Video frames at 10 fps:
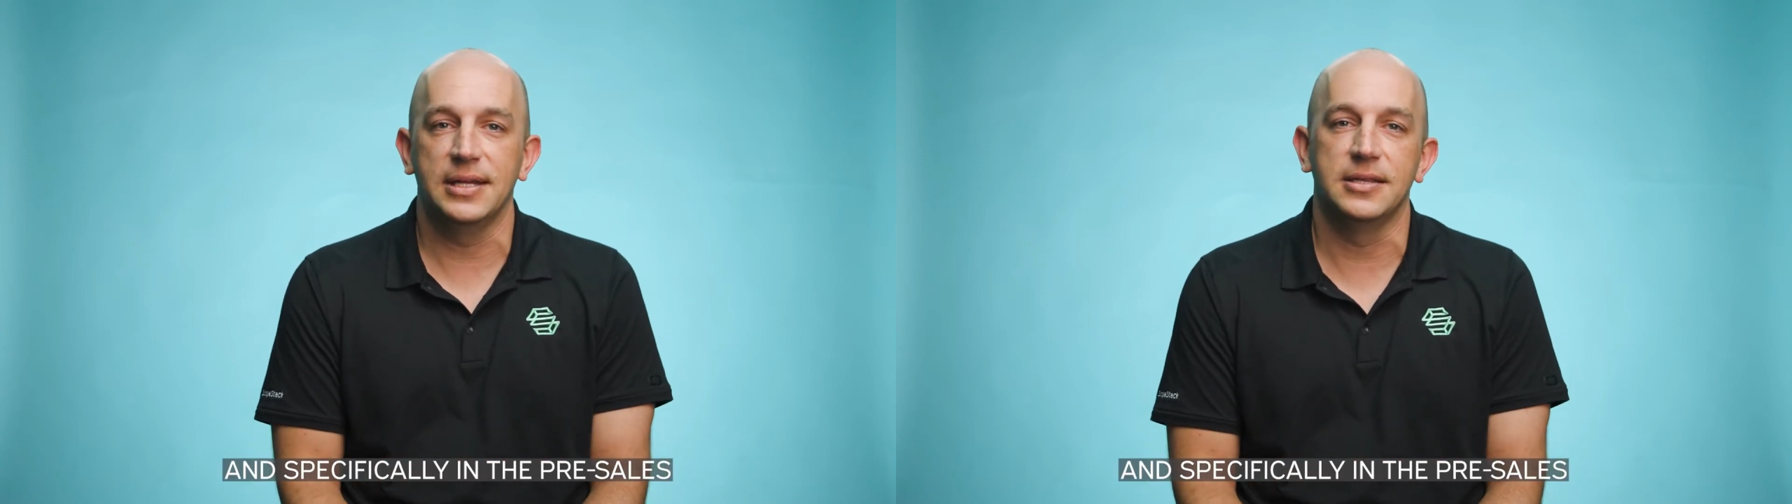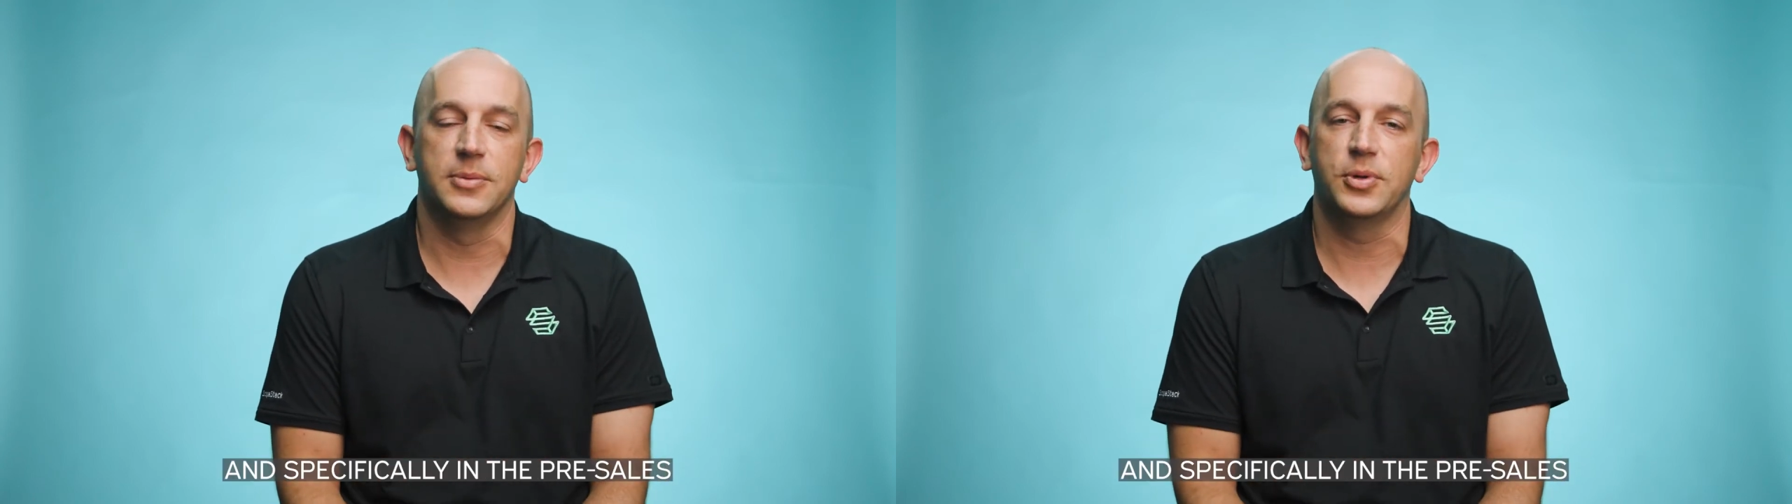
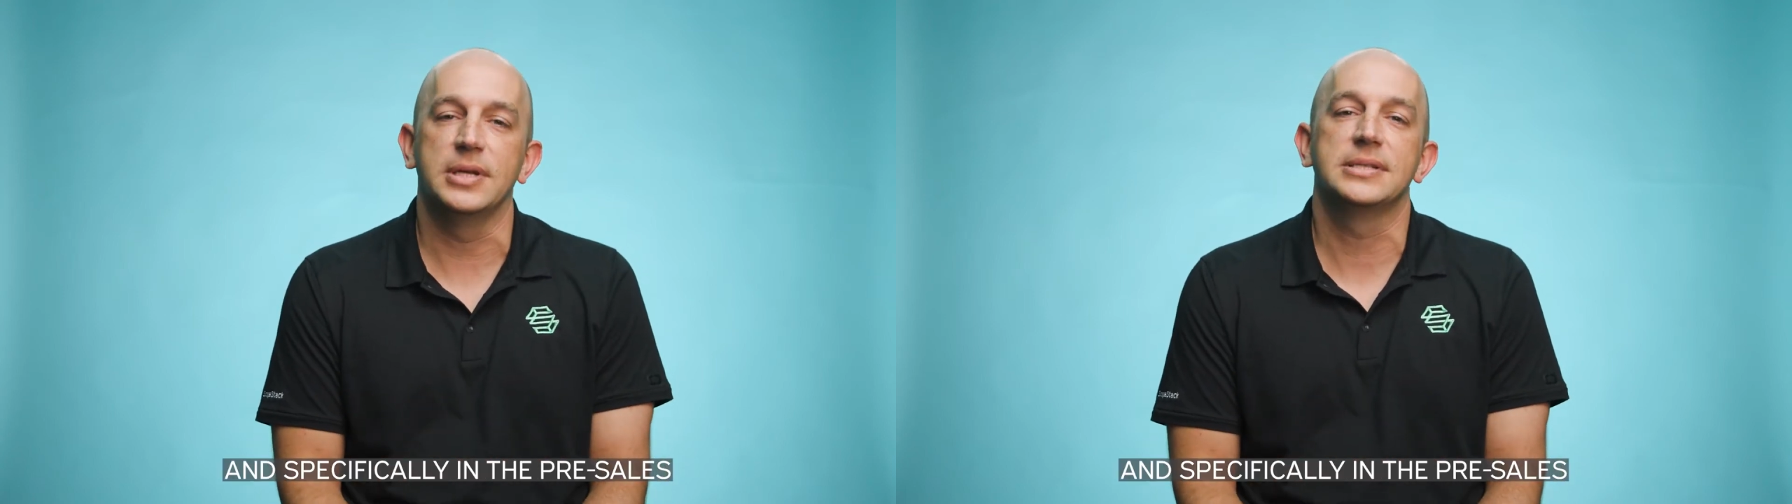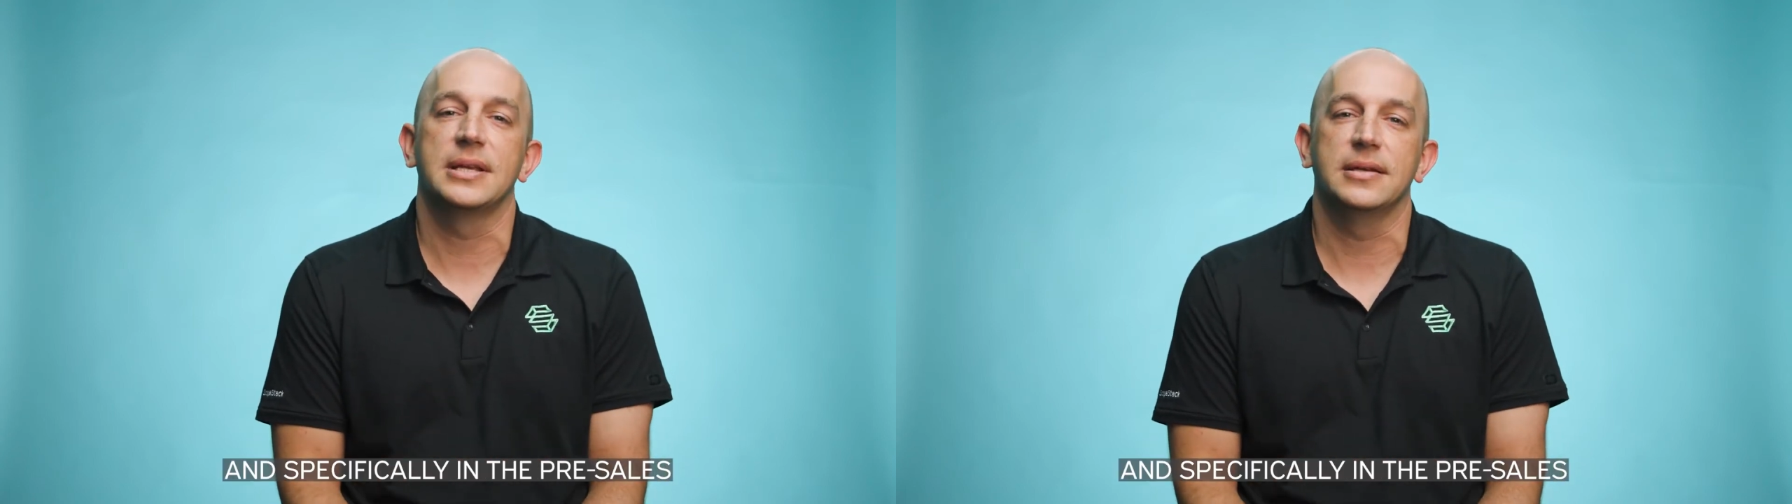in the
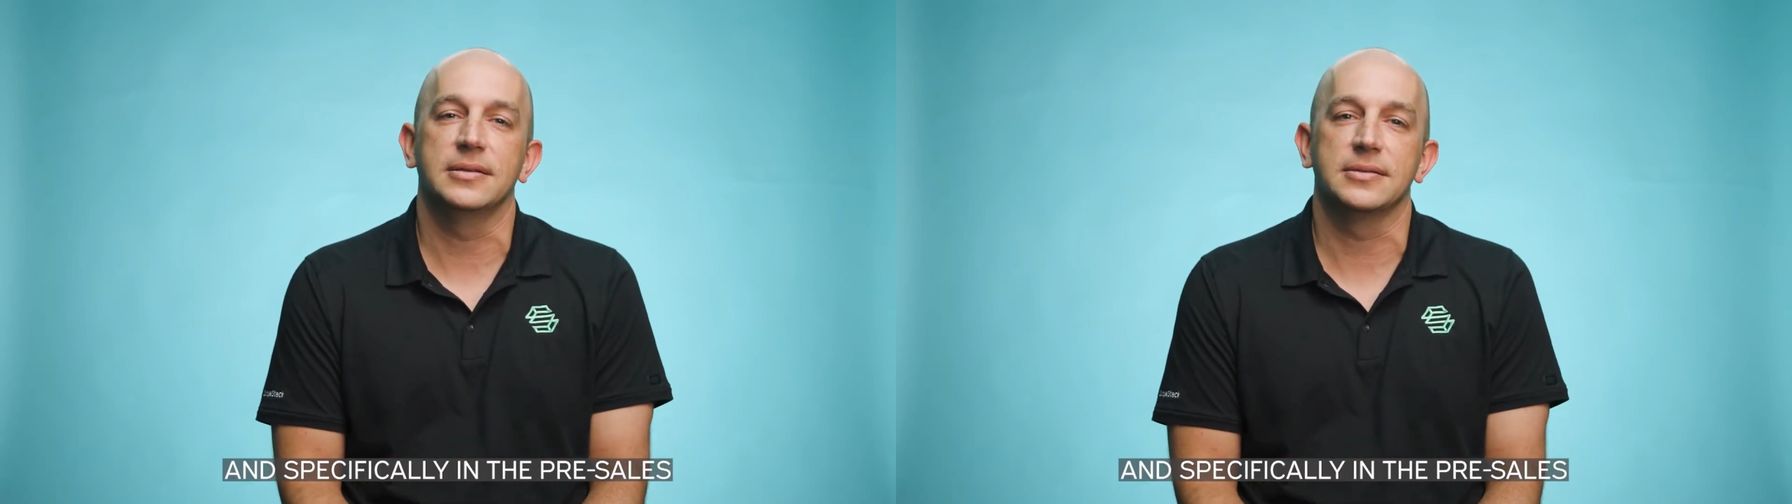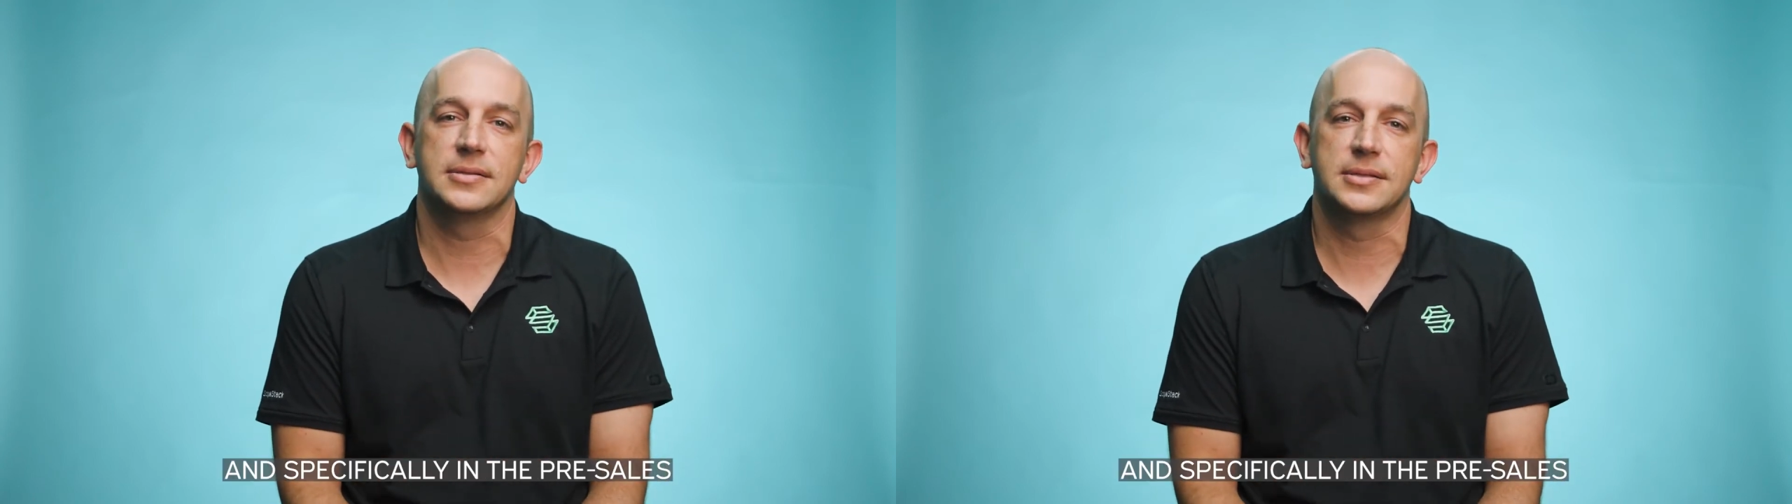
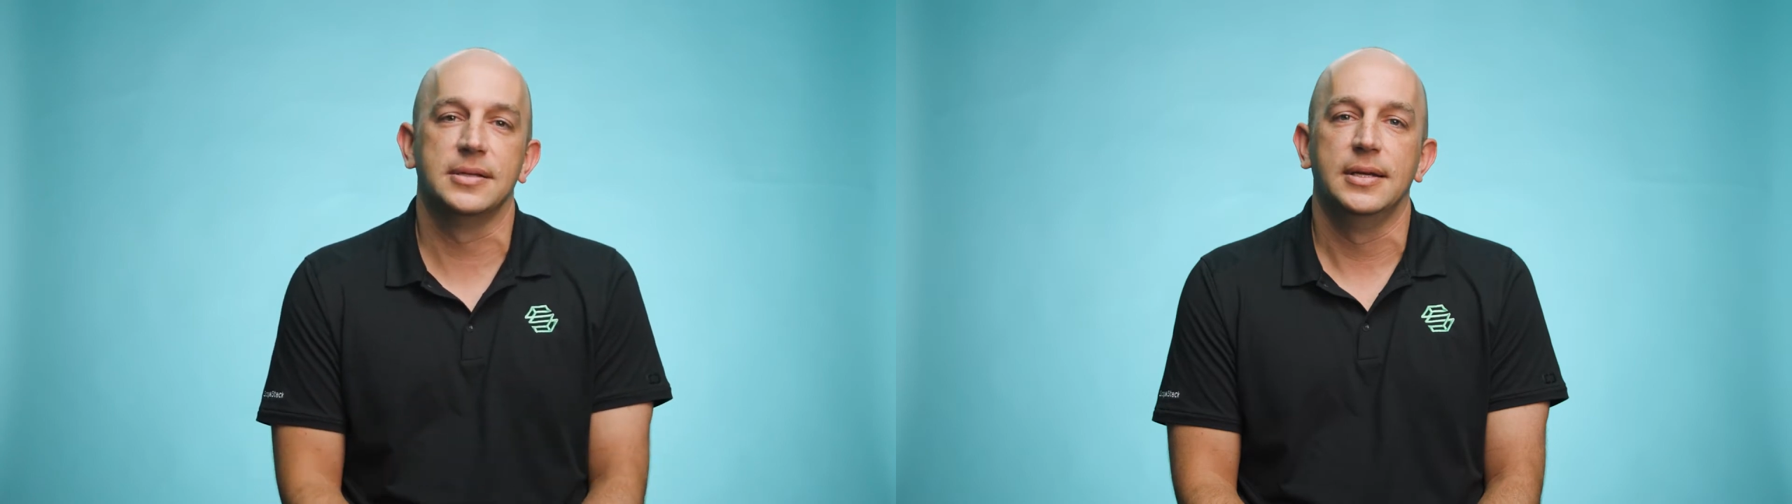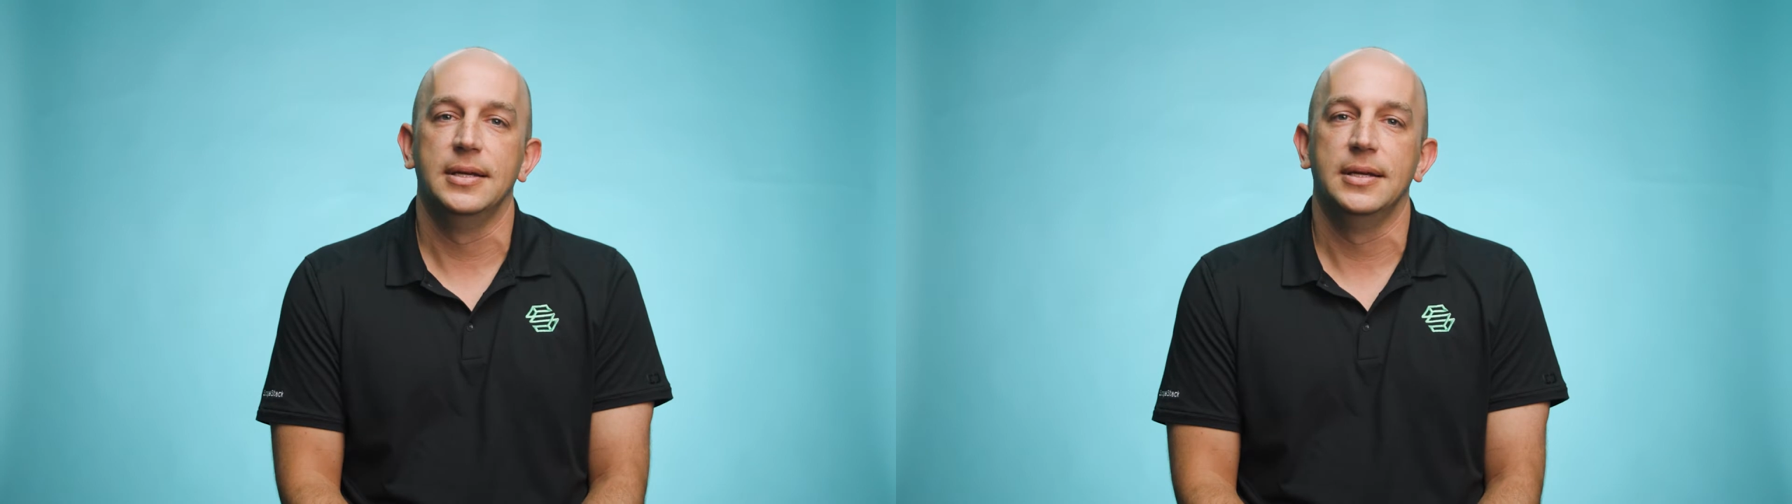pre-sales